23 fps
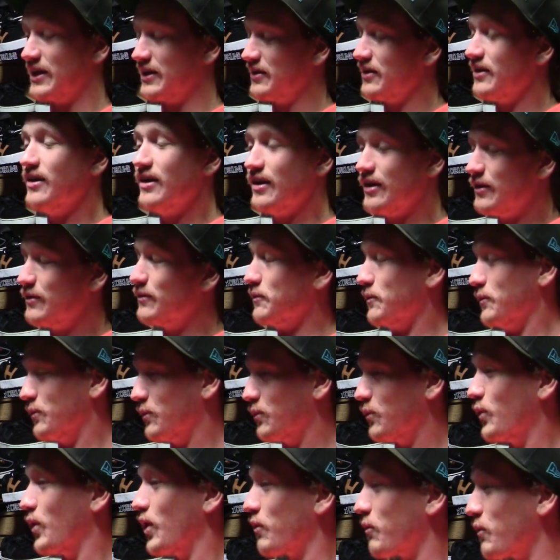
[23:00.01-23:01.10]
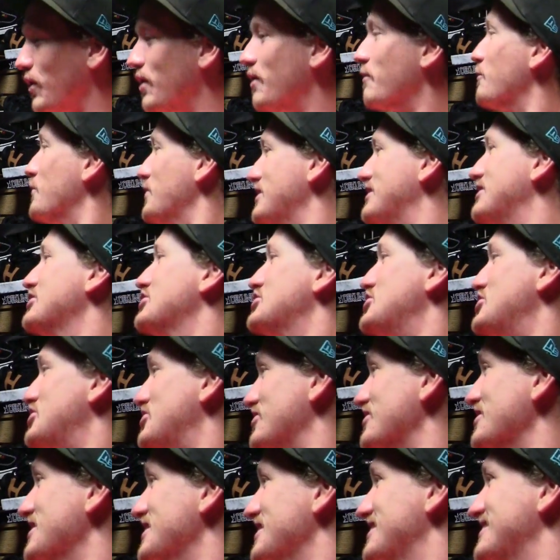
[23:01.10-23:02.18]
Like we're one with the
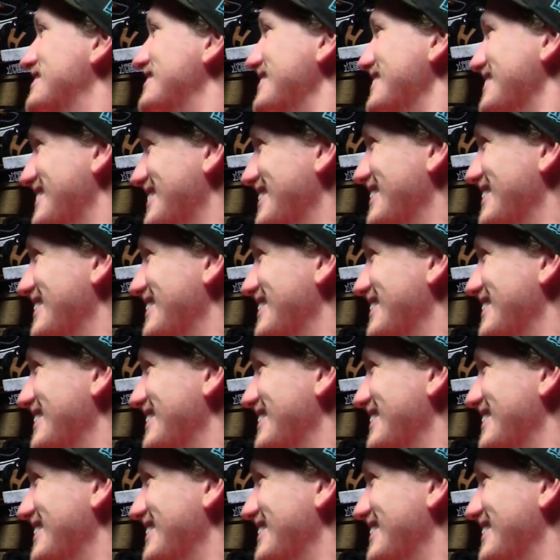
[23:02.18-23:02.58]
streets.